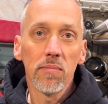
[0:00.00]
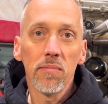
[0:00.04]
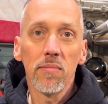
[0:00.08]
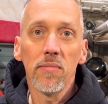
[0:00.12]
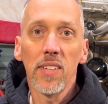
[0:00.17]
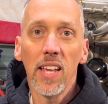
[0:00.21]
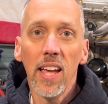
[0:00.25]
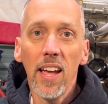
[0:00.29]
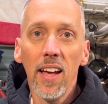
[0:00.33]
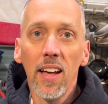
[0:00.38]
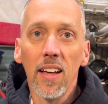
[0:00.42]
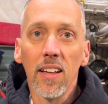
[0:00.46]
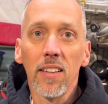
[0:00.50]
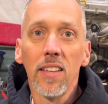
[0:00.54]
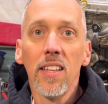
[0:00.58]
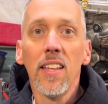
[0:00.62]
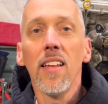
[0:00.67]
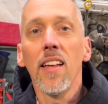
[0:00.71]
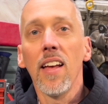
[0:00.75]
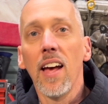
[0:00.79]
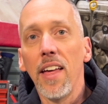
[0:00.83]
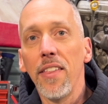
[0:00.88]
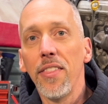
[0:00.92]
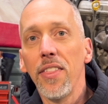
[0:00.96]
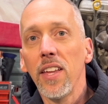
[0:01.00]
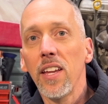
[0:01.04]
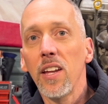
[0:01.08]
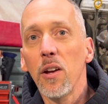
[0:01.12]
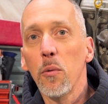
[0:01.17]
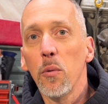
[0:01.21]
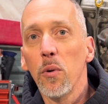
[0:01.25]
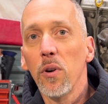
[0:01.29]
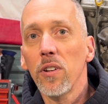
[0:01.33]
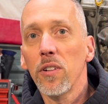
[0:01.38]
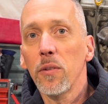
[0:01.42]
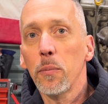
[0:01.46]
Yeah, I think it
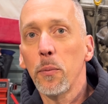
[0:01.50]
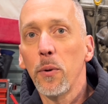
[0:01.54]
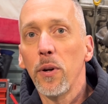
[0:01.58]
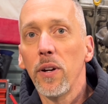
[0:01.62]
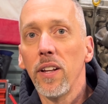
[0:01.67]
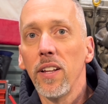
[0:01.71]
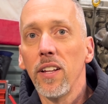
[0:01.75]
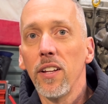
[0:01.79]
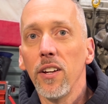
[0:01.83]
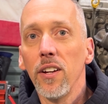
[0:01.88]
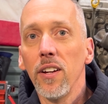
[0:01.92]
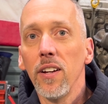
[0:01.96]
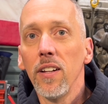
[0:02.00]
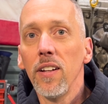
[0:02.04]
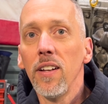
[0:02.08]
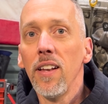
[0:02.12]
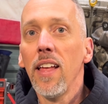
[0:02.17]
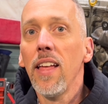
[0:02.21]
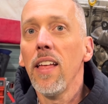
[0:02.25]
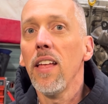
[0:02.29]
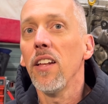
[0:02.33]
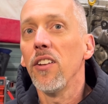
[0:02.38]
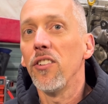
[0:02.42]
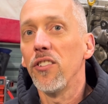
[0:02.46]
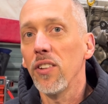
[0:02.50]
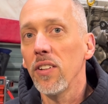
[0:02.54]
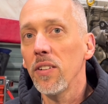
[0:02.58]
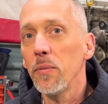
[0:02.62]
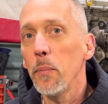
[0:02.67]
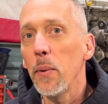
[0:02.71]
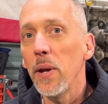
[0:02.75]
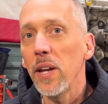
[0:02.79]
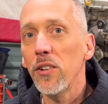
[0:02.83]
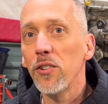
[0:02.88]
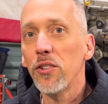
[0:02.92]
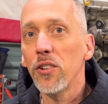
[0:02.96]
works pretty good. Just
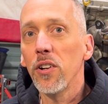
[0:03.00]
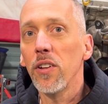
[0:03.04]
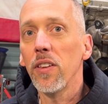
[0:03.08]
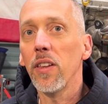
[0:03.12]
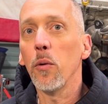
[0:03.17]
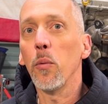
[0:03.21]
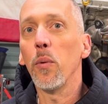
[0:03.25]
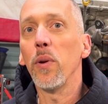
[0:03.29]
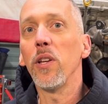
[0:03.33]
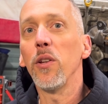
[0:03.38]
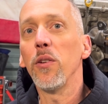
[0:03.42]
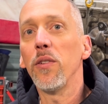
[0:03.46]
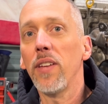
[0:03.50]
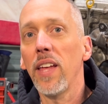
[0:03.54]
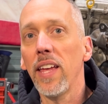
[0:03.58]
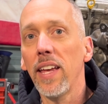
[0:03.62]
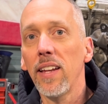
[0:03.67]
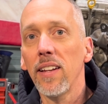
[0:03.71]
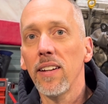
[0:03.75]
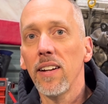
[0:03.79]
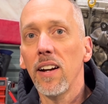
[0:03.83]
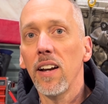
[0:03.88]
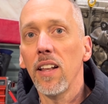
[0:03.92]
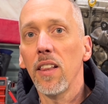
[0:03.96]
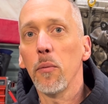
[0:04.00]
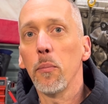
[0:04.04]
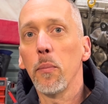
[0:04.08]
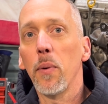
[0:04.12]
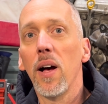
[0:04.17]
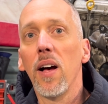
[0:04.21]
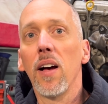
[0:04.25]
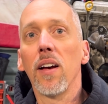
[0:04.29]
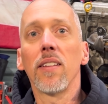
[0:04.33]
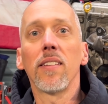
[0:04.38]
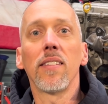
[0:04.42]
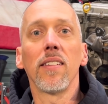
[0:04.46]
make sure that when you take it out of the
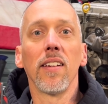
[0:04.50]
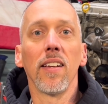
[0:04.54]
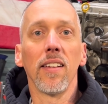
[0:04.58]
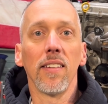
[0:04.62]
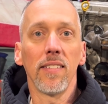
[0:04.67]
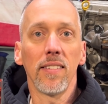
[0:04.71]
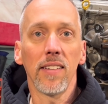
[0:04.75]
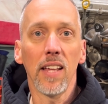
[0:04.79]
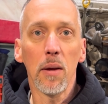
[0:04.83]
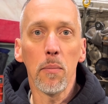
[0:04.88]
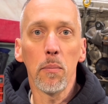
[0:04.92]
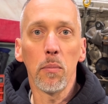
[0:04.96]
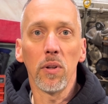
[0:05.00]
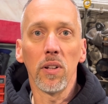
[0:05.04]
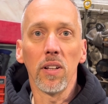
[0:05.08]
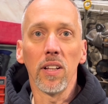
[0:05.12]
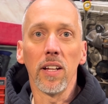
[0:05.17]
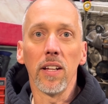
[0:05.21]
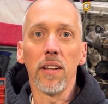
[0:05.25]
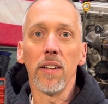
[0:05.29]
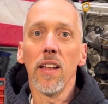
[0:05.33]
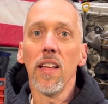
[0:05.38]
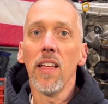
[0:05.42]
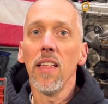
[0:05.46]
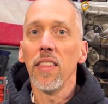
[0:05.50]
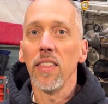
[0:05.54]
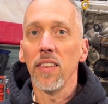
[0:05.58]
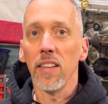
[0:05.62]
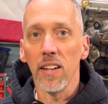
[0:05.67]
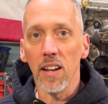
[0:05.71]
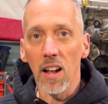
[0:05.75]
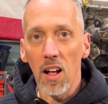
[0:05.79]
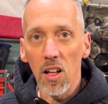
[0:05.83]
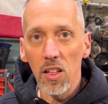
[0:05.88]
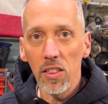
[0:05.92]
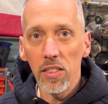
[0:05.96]
box and assemble it,
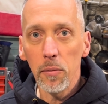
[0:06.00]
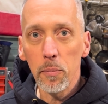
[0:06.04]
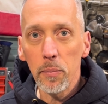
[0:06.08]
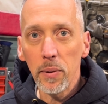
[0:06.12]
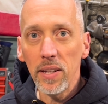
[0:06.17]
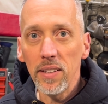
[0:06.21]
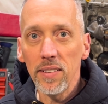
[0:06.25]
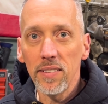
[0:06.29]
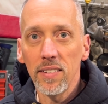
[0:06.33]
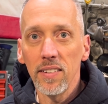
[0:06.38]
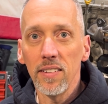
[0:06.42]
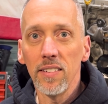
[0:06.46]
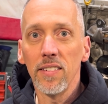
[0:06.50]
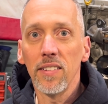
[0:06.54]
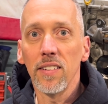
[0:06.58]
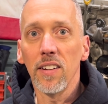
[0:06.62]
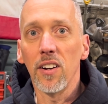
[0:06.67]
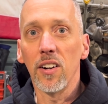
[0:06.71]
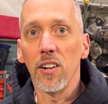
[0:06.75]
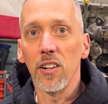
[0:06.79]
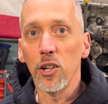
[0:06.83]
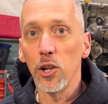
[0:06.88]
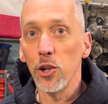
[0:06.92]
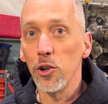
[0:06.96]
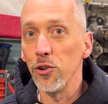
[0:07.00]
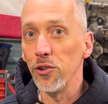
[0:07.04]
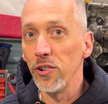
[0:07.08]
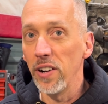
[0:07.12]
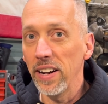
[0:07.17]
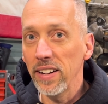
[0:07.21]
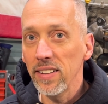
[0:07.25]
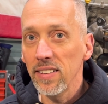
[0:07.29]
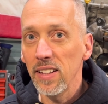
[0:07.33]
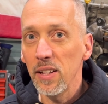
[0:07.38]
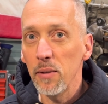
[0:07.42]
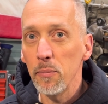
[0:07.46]
that all the pieces are
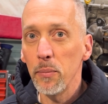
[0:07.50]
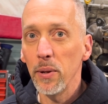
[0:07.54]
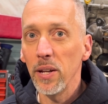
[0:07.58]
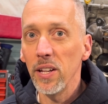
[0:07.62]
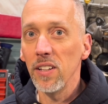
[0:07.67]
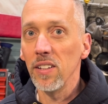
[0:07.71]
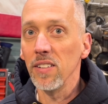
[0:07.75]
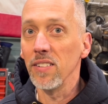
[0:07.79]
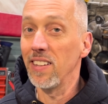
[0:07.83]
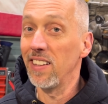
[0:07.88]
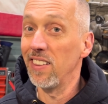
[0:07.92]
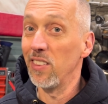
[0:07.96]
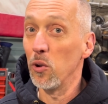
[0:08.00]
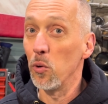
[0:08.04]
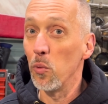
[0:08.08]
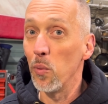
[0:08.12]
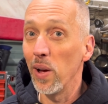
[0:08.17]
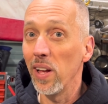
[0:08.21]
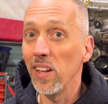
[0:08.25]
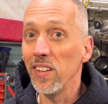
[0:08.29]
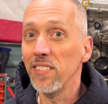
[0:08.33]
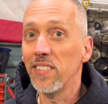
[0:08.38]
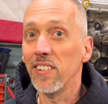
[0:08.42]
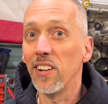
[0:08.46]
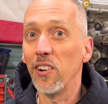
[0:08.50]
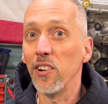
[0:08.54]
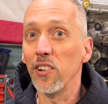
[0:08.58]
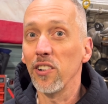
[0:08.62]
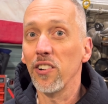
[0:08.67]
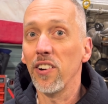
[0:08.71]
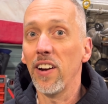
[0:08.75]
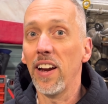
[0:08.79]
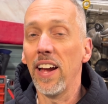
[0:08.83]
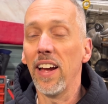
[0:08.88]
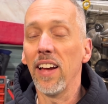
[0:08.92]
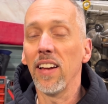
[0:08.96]
correctly built and the welds aren't
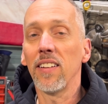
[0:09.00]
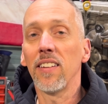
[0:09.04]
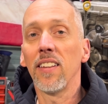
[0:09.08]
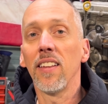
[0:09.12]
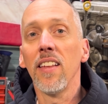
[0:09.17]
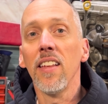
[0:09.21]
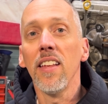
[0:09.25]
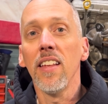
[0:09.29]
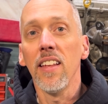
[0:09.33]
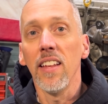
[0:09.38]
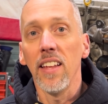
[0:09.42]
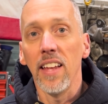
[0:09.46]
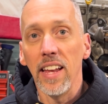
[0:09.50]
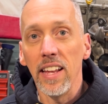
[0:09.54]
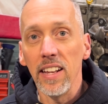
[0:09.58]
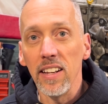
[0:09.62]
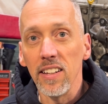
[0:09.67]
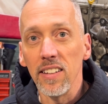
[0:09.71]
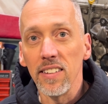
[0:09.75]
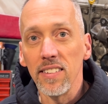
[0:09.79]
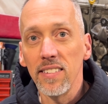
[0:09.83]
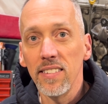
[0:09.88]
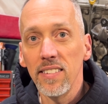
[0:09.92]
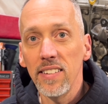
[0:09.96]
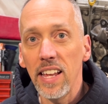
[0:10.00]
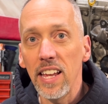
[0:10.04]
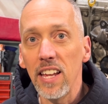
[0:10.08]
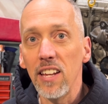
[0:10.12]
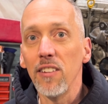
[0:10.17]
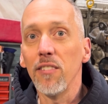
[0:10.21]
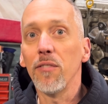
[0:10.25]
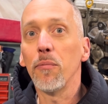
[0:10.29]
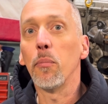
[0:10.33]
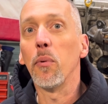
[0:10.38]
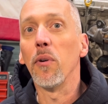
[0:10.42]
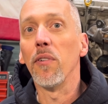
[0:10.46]
cracked, and it's
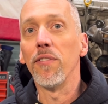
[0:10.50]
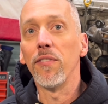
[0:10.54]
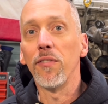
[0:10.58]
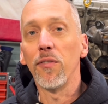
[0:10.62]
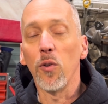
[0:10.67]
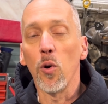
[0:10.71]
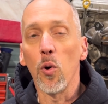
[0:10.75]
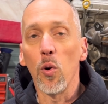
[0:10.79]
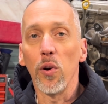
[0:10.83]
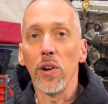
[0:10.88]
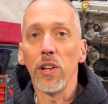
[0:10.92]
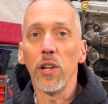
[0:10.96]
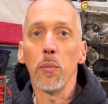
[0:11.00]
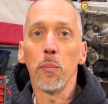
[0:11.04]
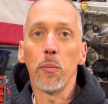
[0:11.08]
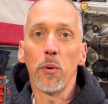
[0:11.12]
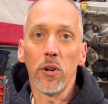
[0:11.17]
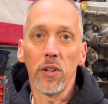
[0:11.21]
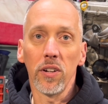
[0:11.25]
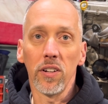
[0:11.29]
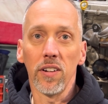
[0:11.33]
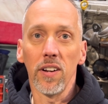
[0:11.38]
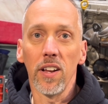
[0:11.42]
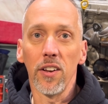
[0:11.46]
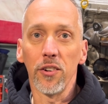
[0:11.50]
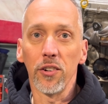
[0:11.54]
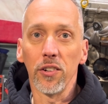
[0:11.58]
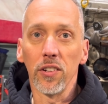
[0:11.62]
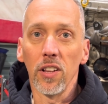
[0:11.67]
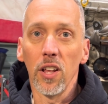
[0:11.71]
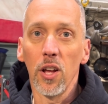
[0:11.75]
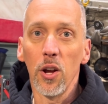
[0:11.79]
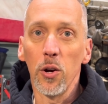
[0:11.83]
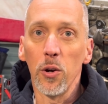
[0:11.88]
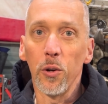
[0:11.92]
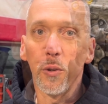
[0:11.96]
safe before you put it under
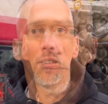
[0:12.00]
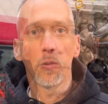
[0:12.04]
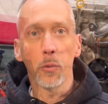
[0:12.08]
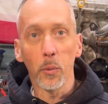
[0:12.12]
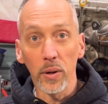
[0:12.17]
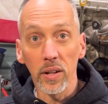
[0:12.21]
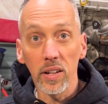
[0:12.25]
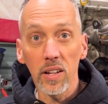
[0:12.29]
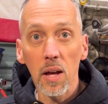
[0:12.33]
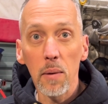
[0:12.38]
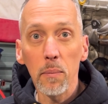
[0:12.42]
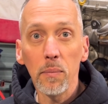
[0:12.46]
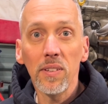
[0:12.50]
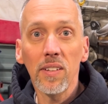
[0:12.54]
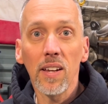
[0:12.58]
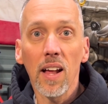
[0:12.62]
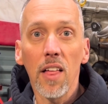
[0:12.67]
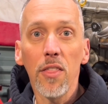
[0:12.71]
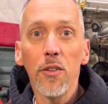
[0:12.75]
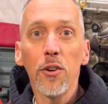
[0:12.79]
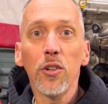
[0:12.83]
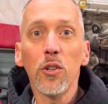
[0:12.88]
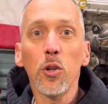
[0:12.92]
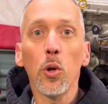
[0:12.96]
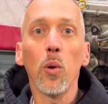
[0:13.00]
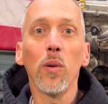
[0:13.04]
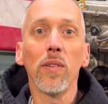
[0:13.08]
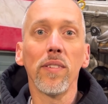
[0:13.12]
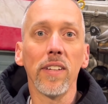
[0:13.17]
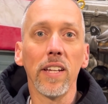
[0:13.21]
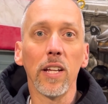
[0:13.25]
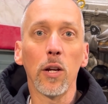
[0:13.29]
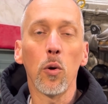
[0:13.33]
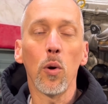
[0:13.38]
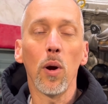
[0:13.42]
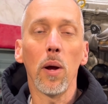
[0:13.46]
load. So when it comes to other tools and
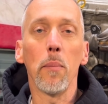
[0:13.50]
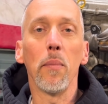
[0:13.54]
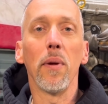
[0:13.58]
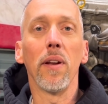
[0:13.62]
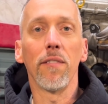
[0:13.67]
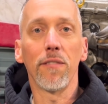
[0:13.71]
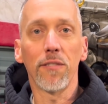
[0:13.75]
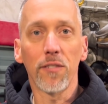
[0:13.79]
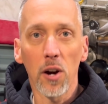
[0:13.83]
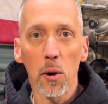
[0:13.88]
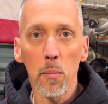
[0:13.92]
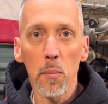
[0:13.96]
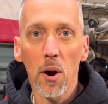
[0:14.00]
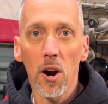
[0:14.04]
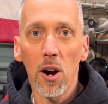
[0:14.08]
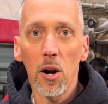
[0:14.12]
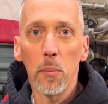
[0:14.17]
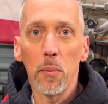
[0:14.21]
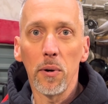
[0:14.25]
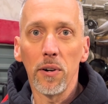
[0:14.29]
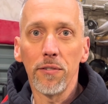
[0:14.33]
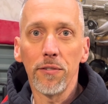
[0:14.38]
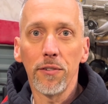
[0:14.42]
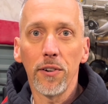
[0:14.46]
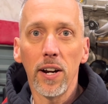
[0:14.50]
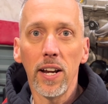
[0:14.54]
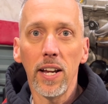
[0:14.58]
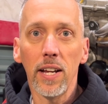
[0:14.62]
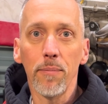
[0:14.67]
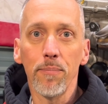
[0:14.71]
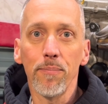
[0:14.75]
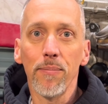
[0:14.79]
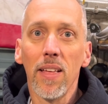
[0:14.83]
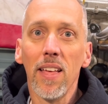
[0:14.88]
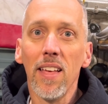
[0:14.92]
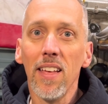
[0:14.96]
equipment from Harbor
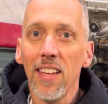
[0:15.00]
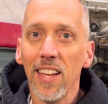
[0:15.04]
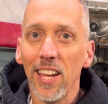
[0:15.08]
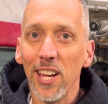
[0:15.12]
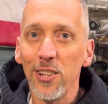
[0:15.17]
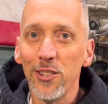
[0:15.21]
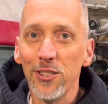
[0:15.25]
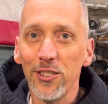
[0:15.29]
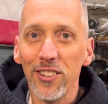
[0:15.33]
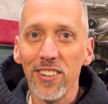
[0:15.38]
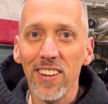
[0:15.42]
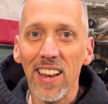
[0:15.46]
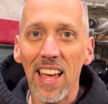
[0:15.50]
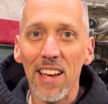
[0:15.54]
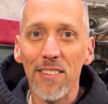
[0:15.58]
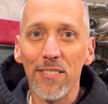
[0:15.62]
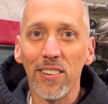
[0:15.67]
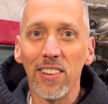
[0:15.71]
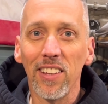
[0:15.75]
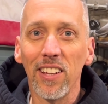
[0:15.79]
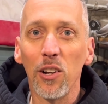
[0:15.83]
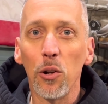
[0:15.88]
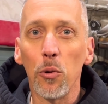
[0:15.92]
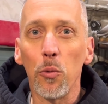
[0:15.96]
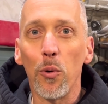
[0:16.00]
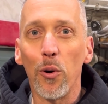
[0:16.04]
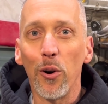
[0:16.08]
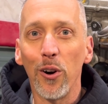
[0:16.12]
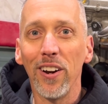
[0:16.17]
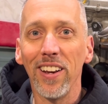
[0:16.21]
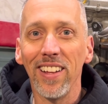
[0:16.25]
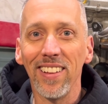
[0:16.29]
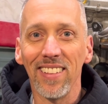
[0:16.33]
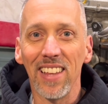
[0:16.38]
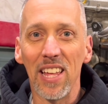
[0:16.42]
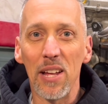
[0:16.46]
Freight, it should have a little
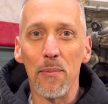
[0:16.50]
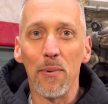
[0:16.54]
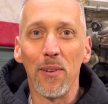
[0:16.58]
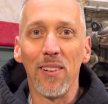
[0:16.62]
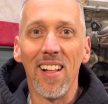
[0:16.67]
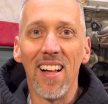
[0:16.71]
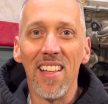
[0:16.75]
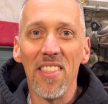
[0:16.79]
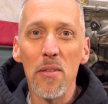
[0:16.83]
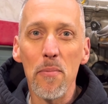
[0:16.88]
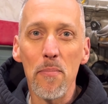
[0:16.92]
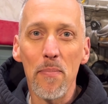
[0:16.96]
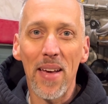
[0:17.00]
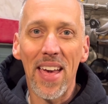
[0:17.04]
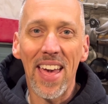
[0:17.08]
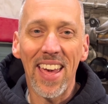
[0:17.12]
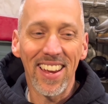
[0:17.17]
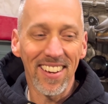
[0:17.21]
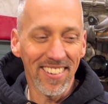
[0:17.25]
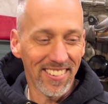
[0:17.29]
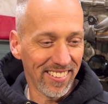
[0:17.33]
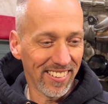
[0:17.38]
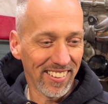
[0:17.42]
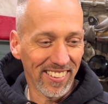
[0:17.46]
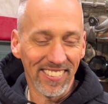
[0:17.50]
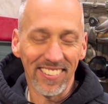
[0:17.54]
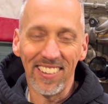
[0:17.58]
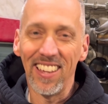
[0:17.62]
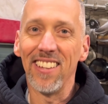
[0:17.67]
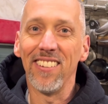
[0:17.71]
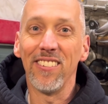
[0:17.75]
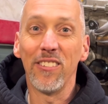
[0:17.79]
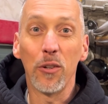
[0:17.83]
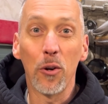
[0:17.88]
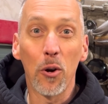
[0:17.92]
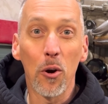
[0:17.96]
warning label on the package that
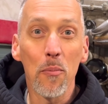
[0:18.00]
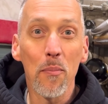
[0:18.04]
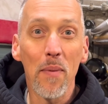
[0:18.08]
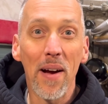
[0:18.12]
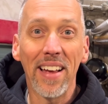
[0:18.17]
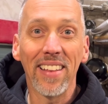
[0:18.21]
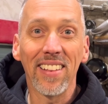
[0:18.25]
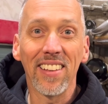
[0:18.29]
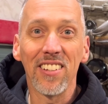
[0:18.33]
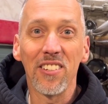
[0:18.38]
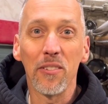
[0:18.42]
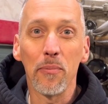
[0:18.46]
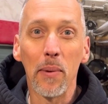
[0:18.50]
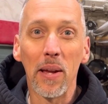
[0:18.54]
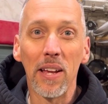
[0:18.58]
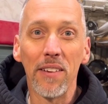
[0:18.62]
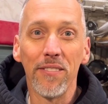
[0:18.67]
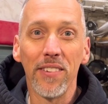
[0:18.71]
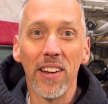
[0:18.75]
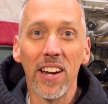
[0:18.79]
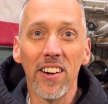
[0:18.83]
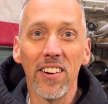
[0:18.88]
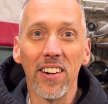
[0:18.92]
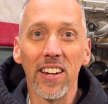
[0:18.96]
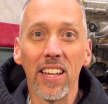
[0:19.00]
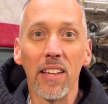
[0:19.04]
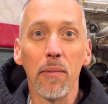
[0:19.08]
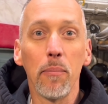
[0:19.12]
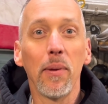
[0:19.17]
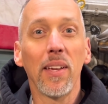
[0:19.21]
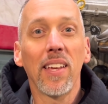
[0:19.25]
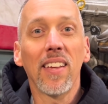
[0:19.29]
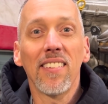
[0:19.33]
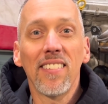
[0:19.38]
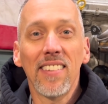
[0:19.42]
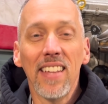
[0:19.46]
says your mileage may vary,
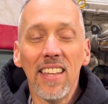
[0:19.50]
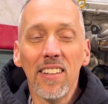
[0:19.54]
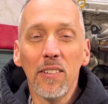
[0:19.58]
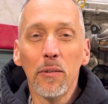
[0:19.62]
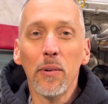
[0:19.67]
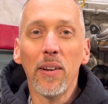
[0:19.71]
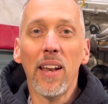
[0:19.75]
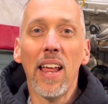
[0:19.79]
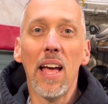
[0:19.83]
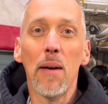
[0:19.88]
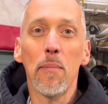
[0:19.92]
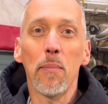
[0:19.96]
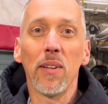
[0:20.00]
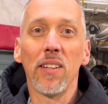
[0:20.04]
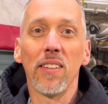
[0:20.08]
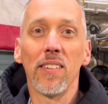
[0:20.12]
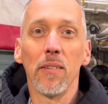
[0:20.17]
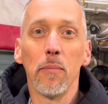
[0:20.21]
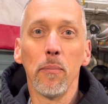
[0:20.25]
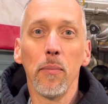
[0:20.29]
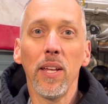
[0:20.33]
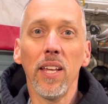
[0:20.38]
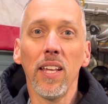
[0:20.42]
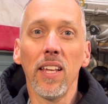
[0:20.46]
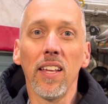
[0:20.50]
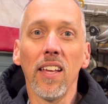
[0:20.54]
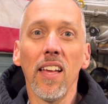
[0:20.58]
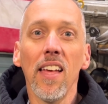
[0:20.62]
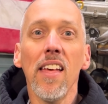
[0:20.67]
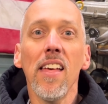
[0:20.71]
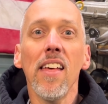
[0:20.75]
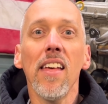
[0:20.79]
because that's what happened to me.